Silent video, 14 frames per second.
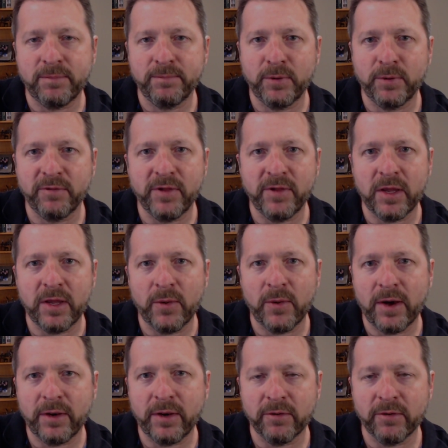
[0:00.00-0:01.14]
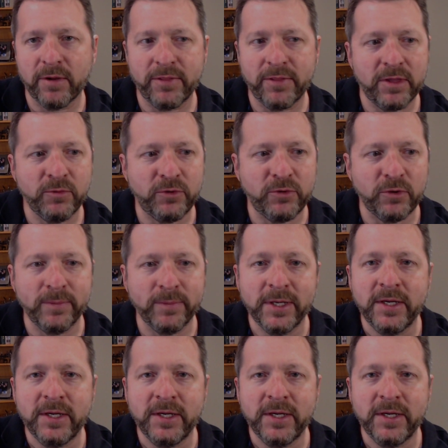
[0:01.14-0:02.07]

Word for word: put a video out here on the YouTube.